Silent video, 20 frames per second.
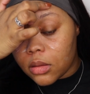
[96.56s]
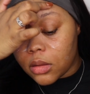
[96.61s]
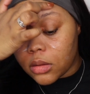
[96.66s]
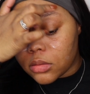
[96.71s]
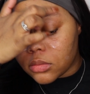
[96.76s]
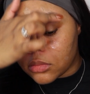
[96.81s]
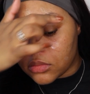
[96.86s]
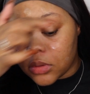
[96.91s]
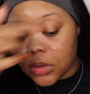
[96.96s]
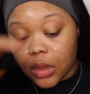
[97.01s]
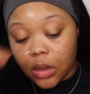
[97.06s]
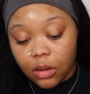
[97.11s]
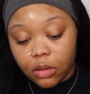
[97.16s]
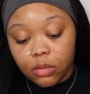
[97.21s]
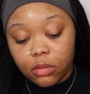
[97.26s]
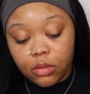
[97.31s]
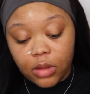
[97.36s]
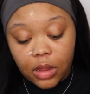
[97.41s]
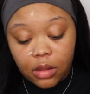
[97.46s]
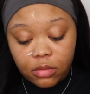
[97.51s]
Oh no,
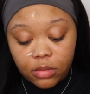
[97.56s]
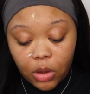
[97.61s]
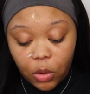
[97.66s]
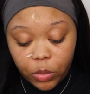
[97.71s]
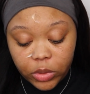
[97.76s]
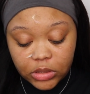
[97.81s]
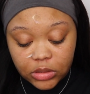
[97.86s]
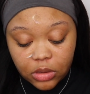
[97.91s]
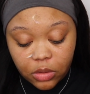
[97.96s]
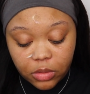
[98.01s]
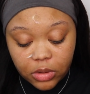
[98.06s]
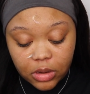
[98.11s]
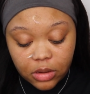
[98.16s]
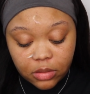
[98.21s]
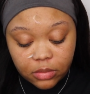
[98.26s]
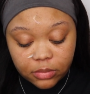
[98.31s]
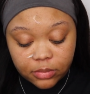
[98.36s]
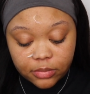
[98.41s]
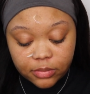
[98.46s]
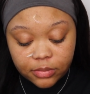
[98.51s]
I don't know what's going on.